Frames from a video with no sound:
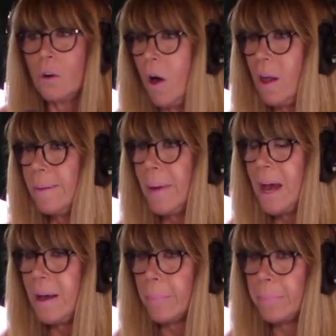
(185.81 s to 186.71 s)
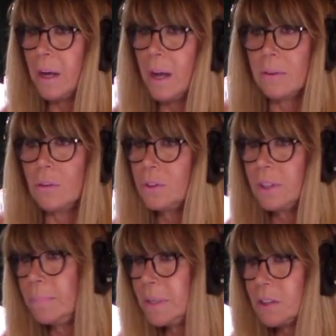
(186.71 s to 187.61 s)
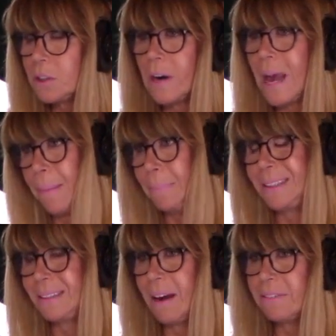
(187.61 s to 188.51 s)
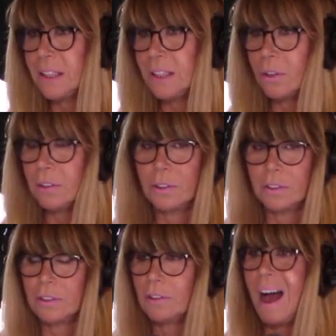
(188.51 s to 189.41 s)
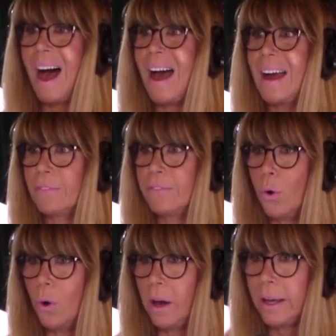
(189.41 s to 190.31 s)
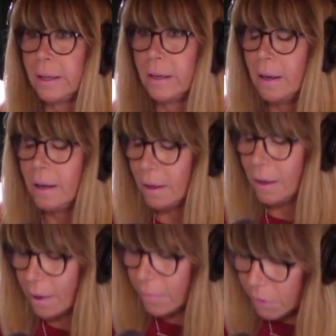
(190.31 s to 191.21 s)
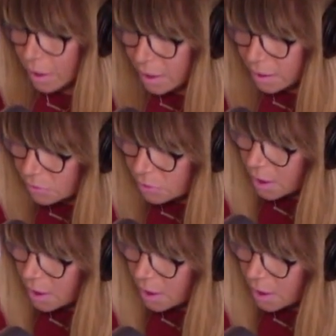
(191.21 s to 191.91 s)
call him up. Use him as your emissary, your envoy. Honest